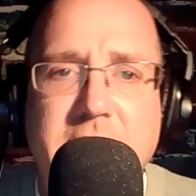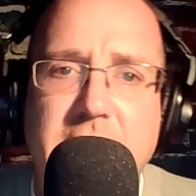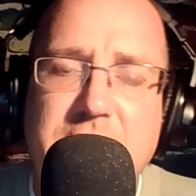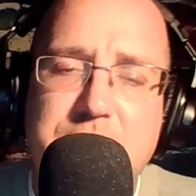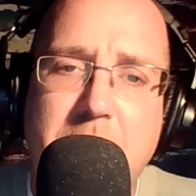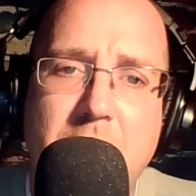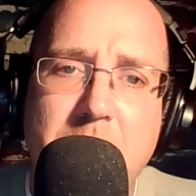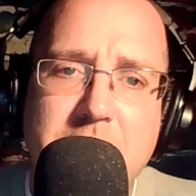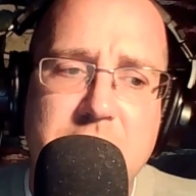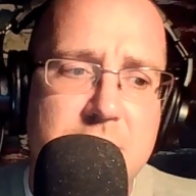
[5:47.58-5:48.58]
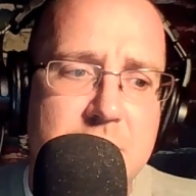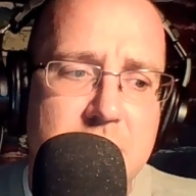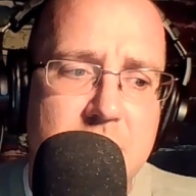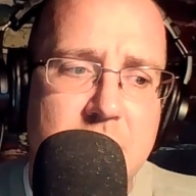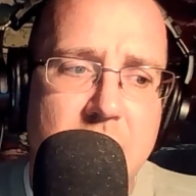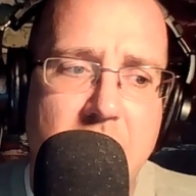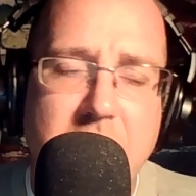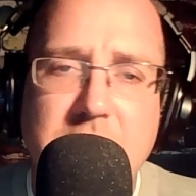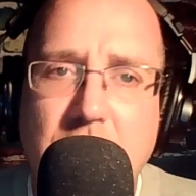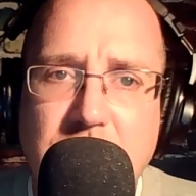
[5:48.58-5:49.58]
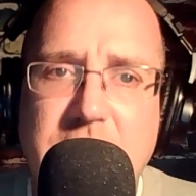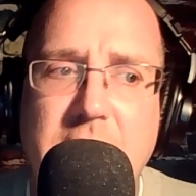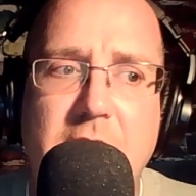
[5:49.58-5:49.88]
experiments and used it